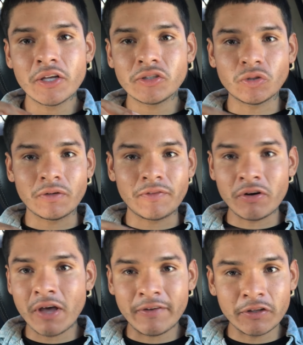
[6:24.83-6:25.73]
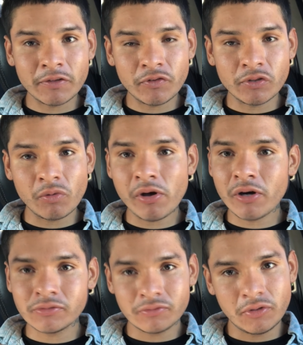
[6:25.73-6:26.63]
So if they don't have nothing for you to
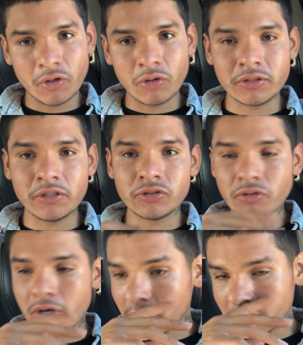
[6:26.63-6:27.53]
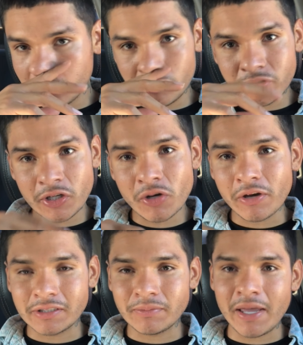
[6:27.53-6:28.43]
weld, you go to your truck, chill,
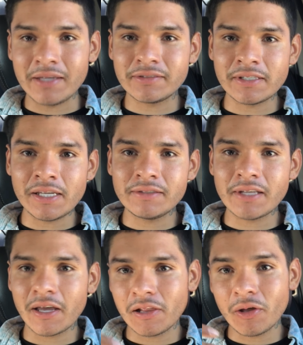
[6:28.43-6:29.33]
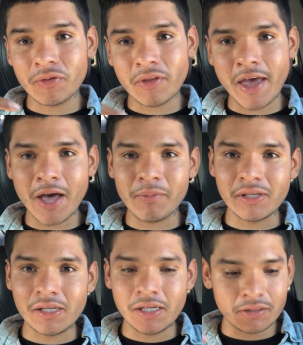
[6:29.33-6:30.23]
get some A C, take a little nap,
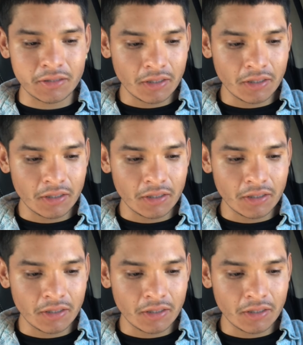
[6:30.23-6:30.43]
eat.